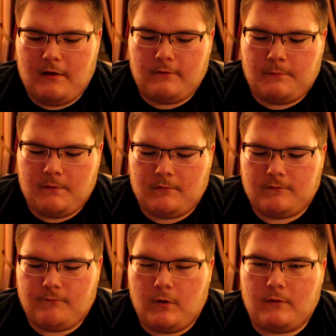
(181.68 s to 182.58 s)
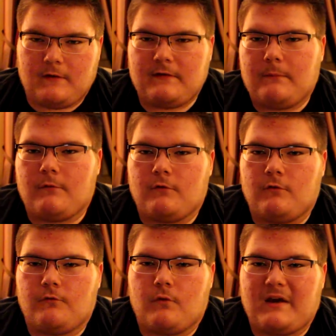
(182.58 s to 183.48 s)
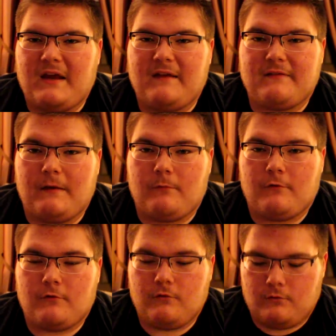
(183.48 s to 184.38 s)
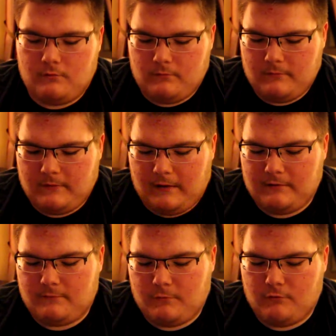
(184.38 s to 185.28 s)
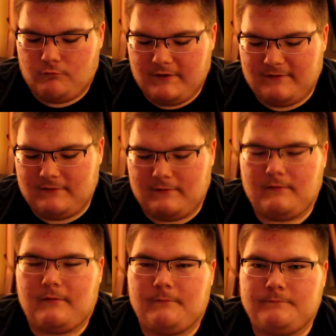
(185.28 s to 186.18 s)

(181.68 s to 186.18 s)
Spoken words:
other pretty much phone that's able to do 4K is able to do. That is more recent.